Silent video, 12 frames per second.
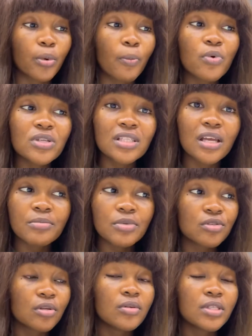Well, most times
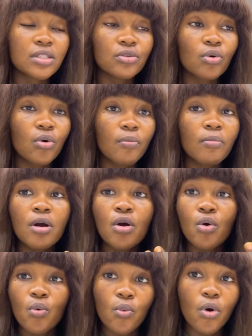it's always the
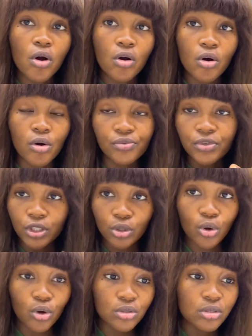work of the
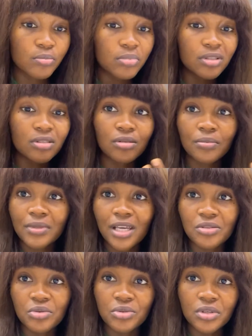nurse, but
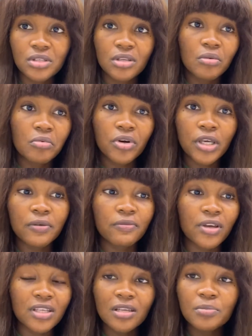sometimes you just say, okay,
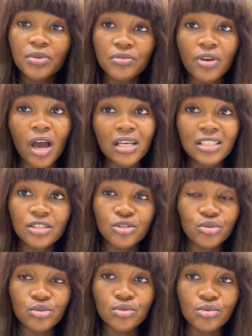for example, if you're
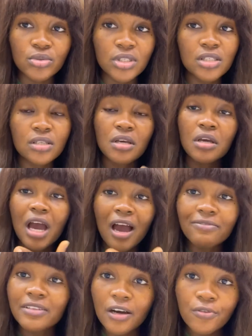actually used to it,
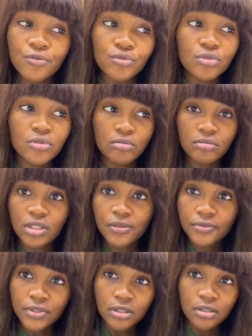after food,
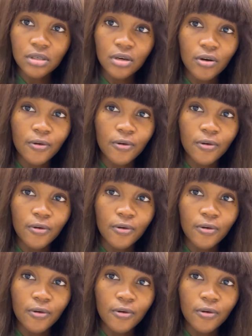give the